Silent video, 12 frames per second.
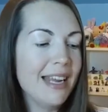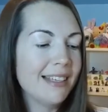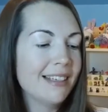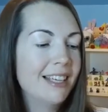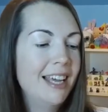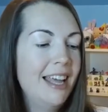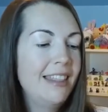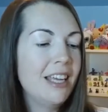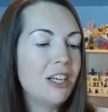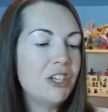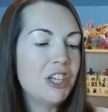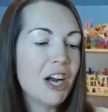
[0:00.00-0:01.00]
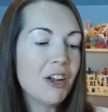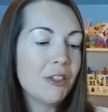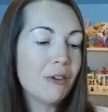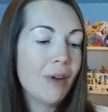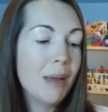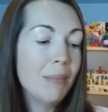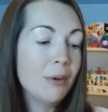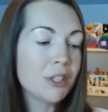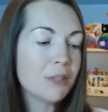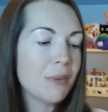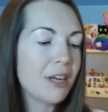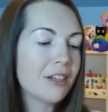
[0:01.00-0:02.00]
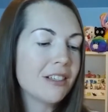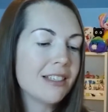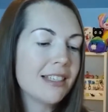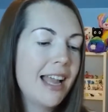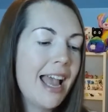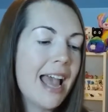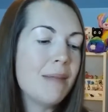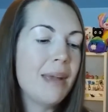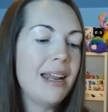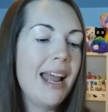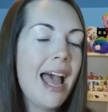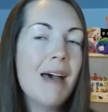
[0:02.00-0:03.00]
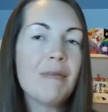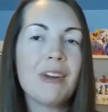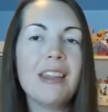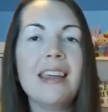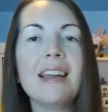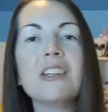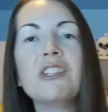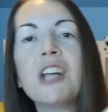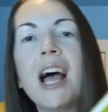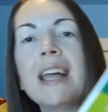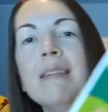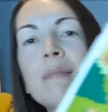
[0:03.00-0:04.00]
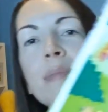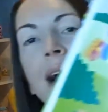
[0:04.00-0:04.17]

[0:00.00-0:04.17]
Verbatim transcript: right. They shared the rainbow sprinkles and made everything shine